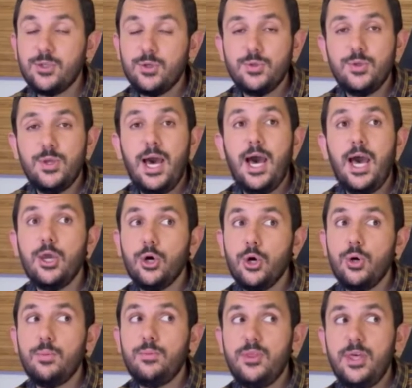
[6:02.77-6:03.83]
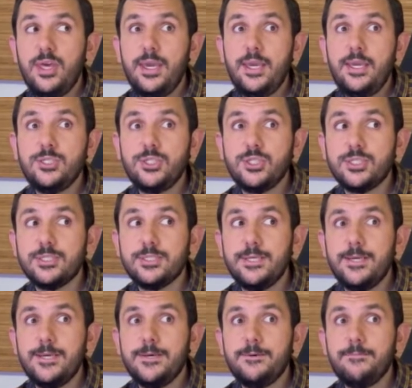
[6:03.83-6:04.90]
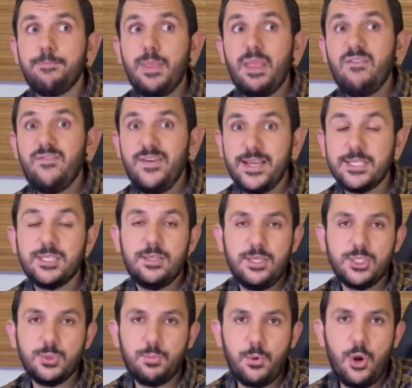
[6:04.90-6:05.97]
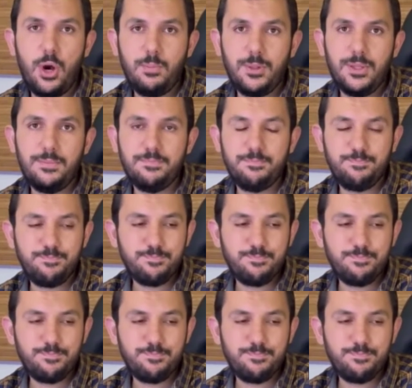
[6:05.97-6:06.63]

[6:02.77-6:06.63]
I told you, I hope they just fix this problem.